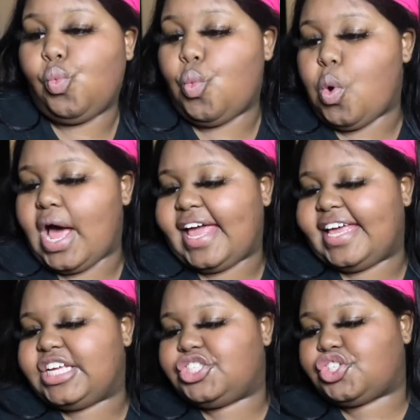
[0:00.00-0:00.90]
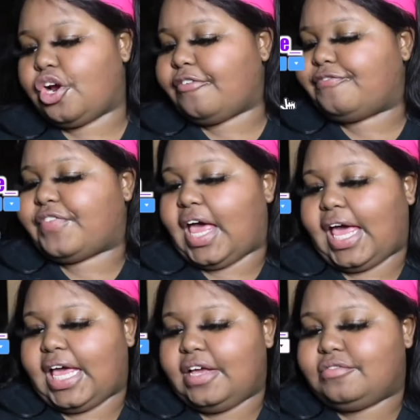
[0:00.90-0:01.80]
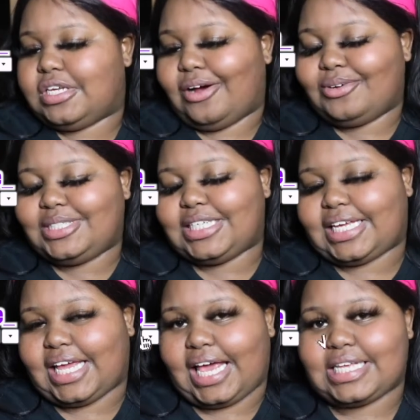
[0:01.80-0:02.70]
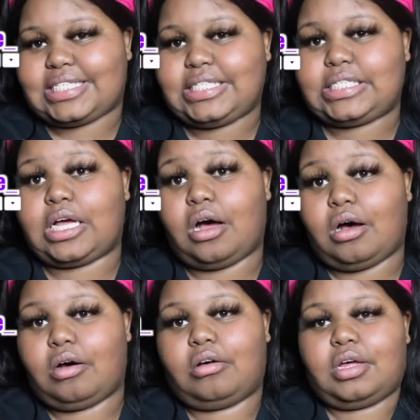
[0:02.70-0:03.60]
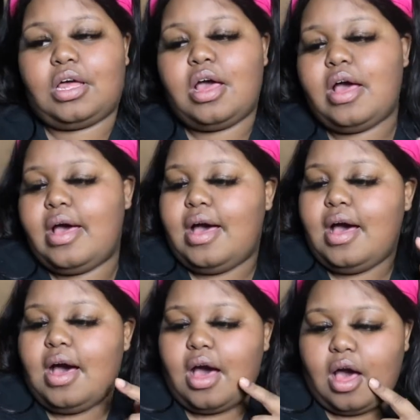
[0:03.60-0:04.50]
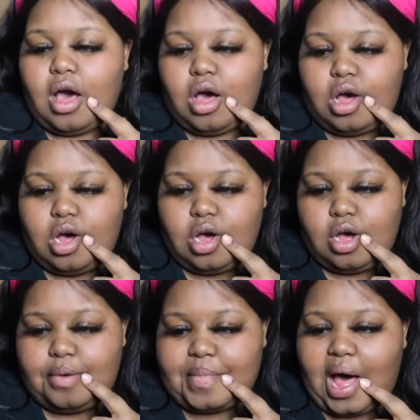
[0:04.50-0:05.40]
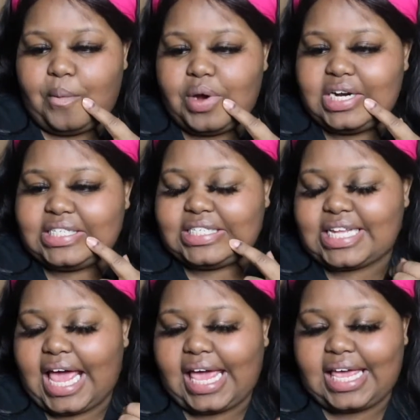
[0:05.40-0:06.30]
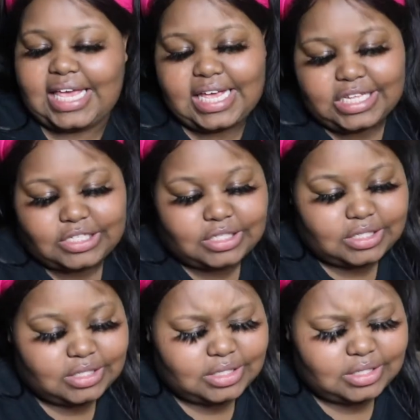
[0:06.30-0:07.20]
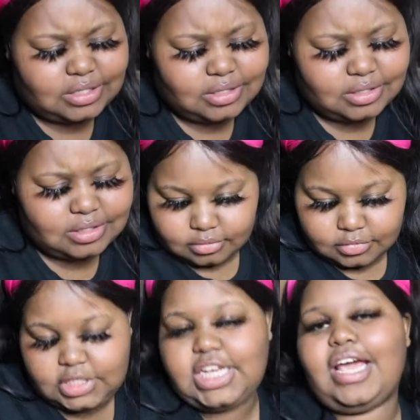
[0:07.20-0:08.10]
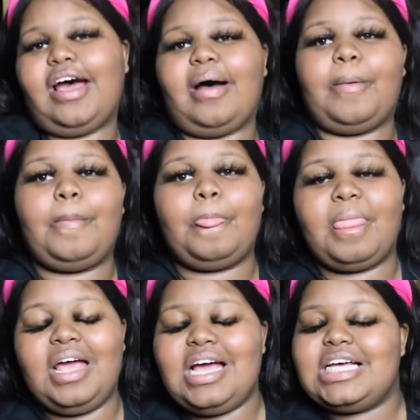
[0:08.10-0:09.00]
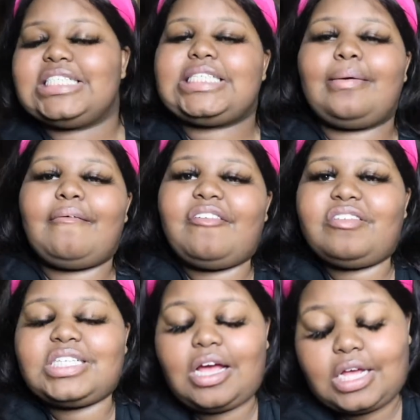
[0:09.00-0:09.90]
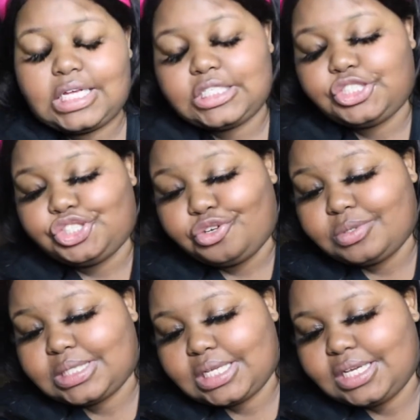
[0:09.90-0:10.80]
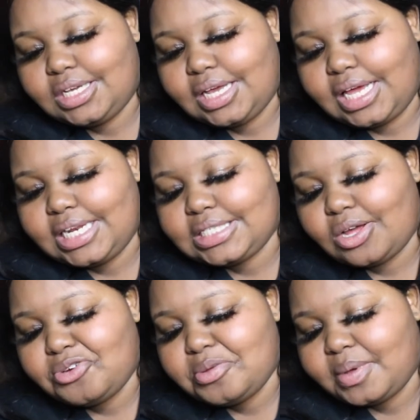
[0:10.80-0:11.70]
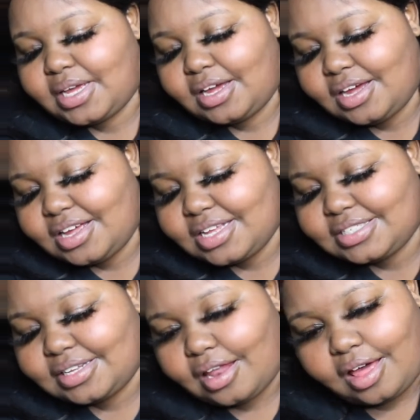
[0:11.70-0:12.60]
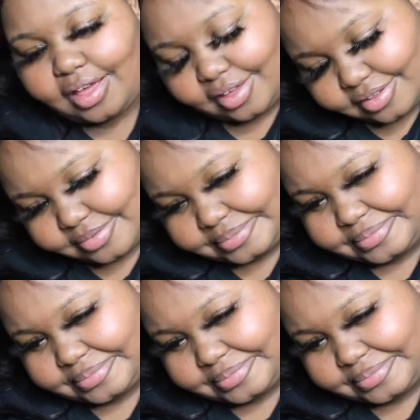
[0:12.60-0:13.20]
what is your fave Doja Cat song? I wanna say it's, yeah. So my favorite song is Juicy, and it's only because, like,